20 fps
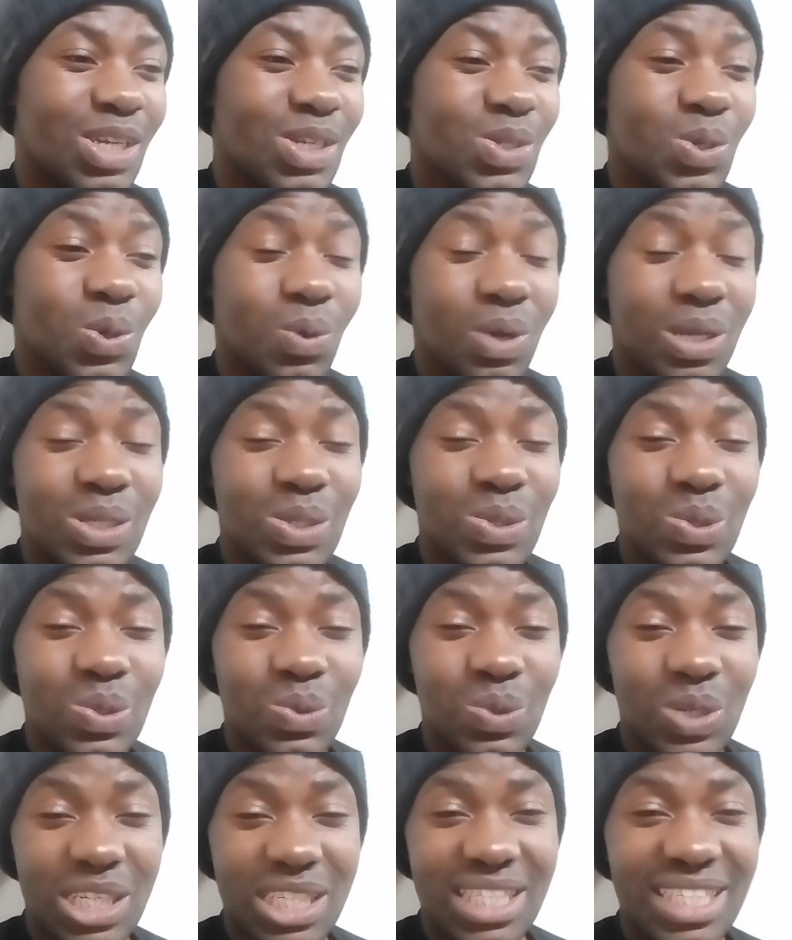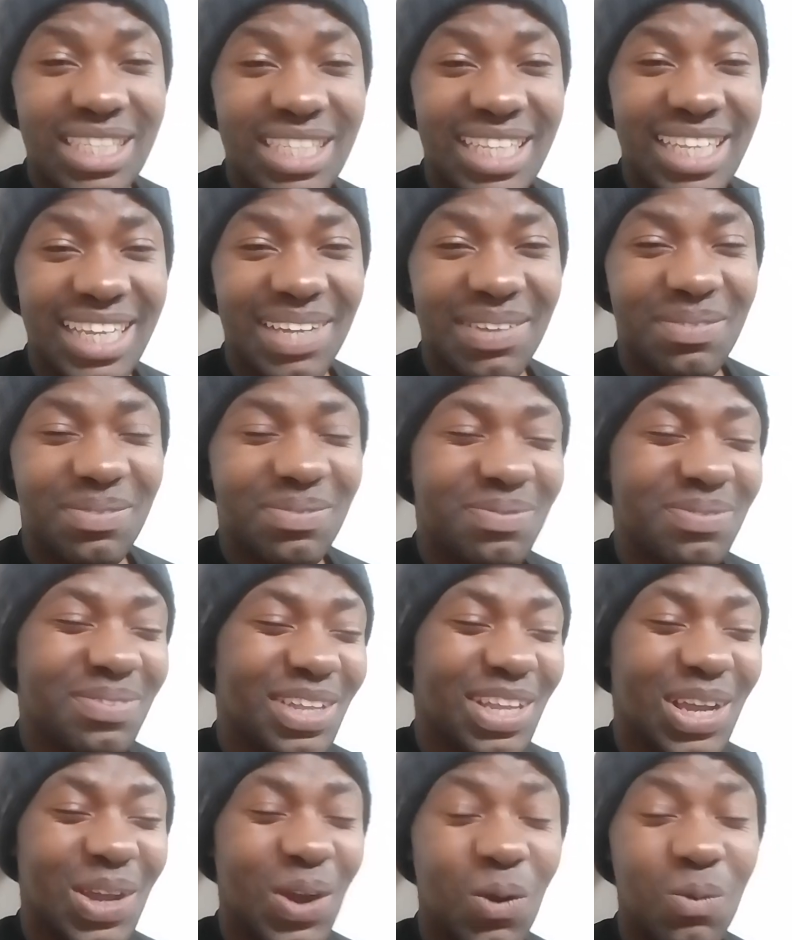So whilst they're waiting there,
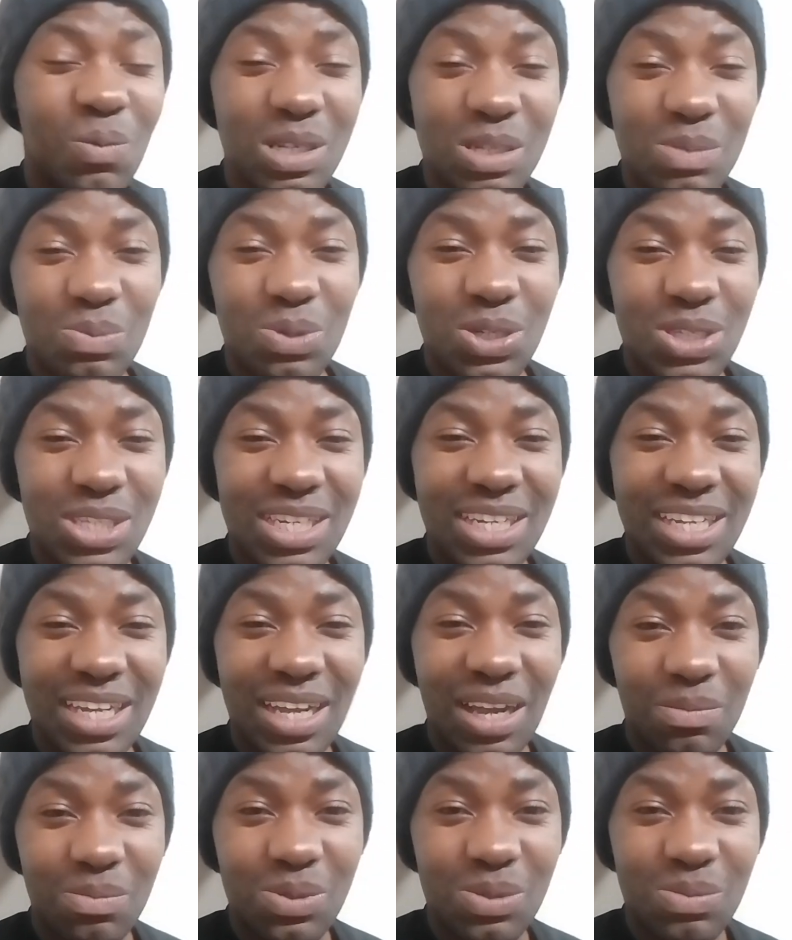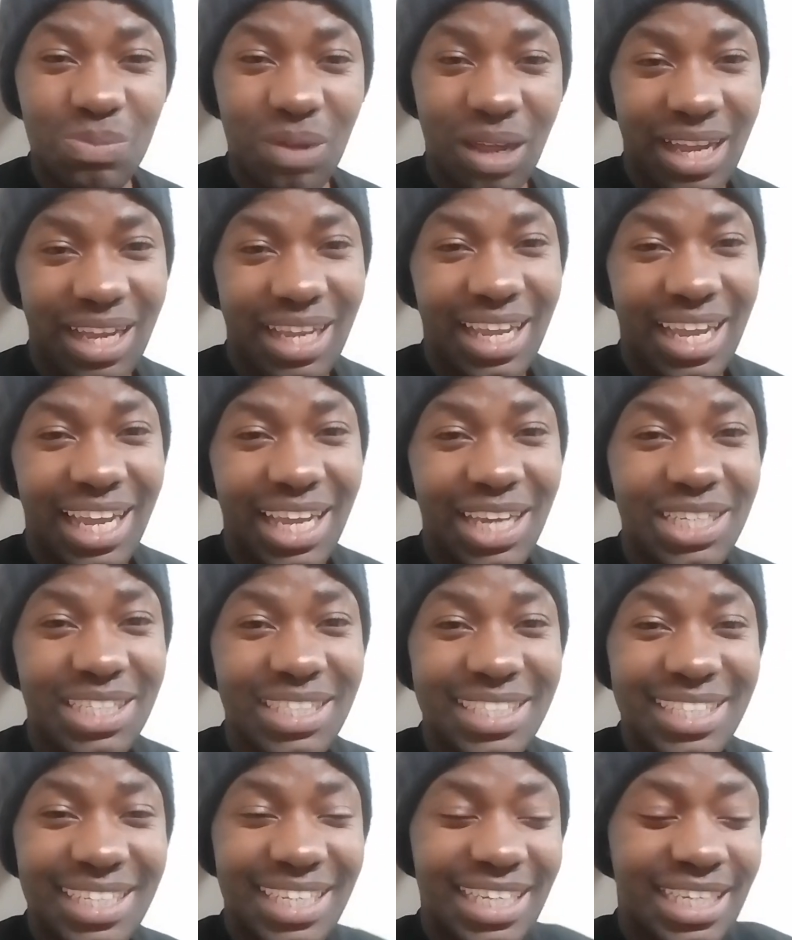a homeless person comes by
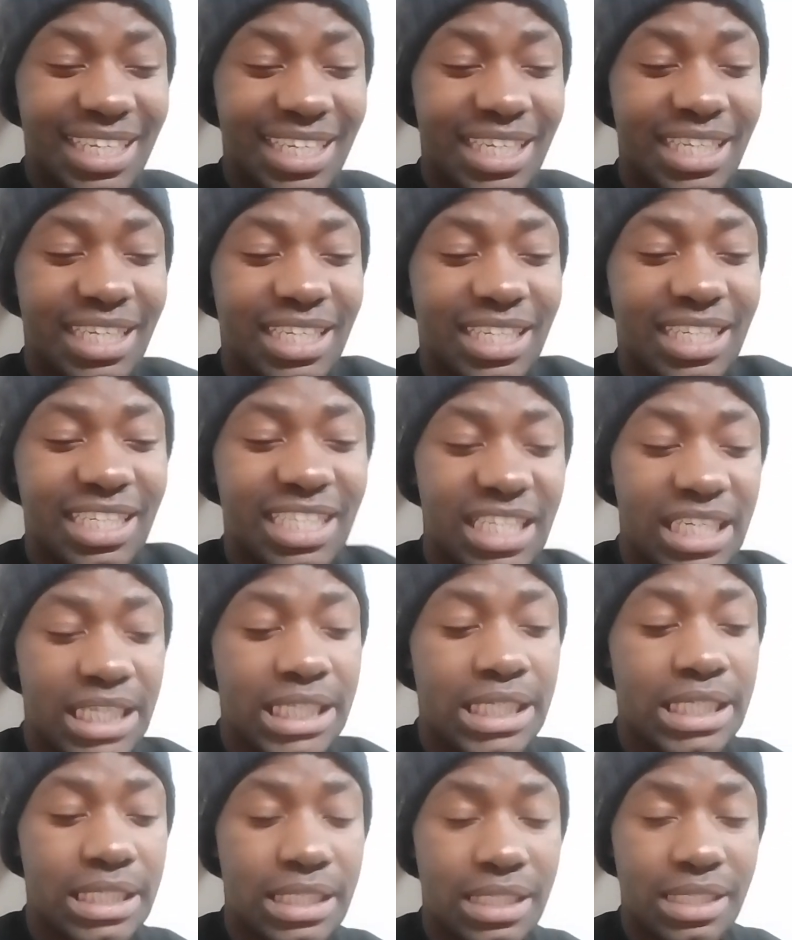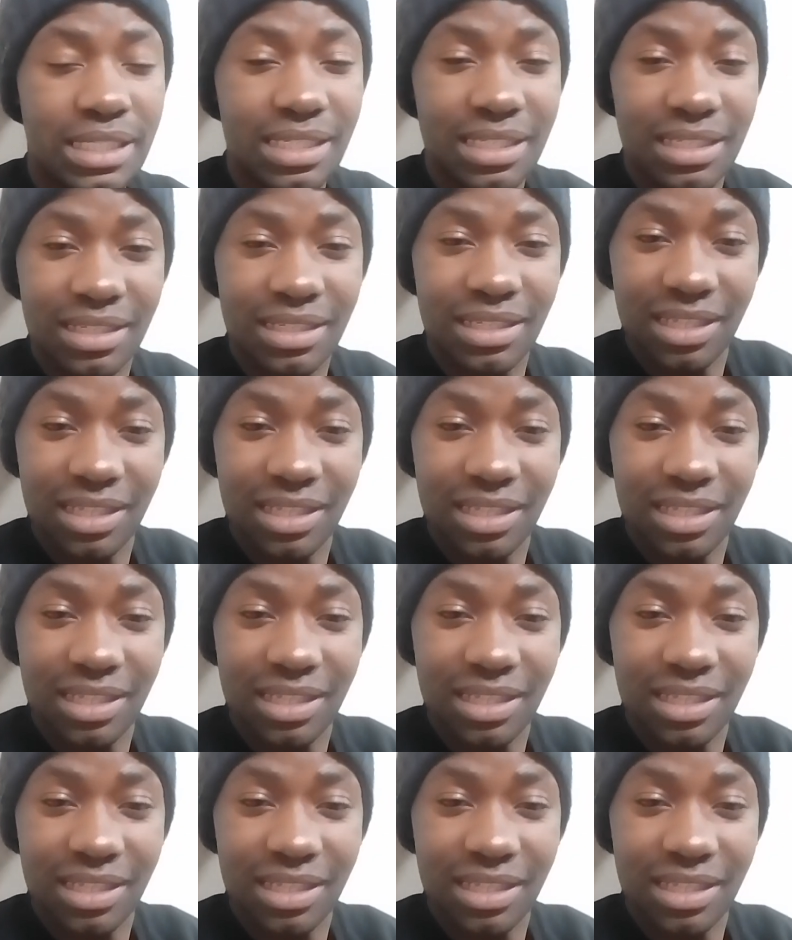and he digs.